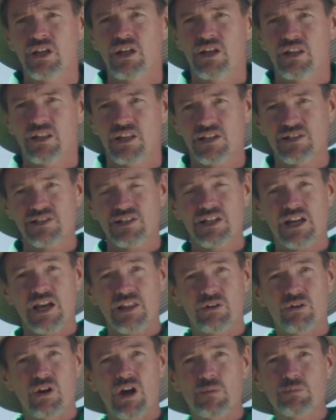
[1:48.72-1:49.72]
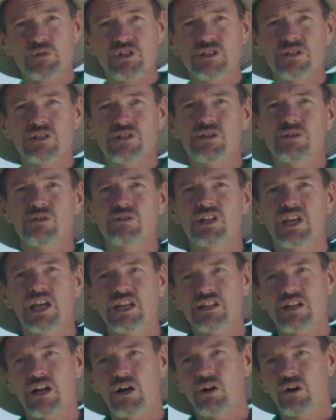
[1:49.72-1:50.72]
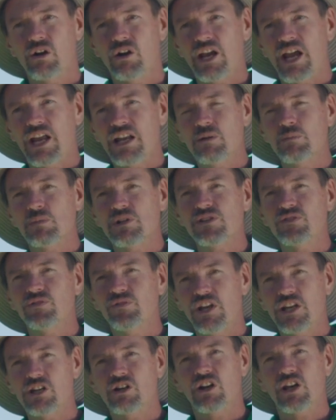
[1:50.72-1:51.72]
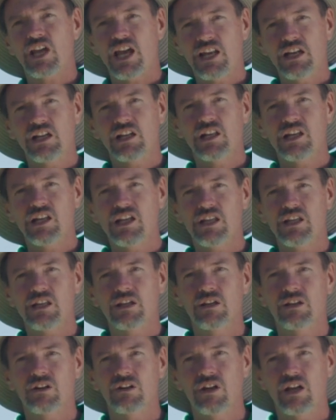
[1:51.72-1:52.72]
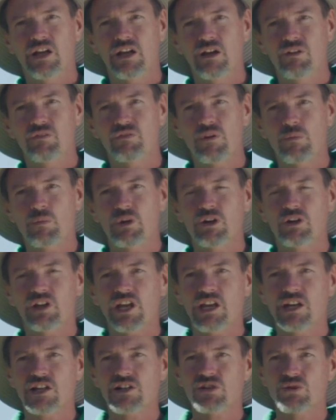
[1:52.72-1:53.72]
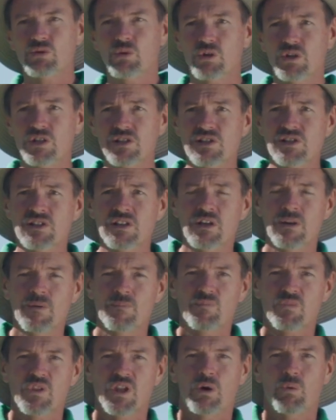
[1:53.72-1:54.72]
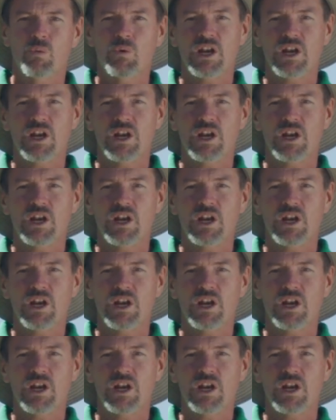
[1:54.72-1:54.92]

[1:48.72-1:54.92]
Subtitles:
That's another option to get our animals fed organically from an organic source. What